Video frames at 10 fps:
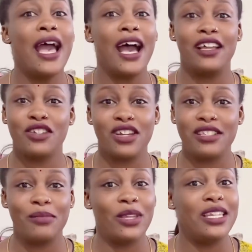and
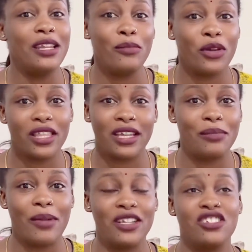trust me, it didn't break that
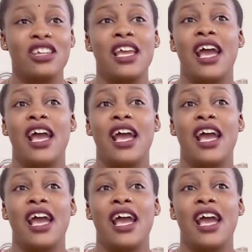much.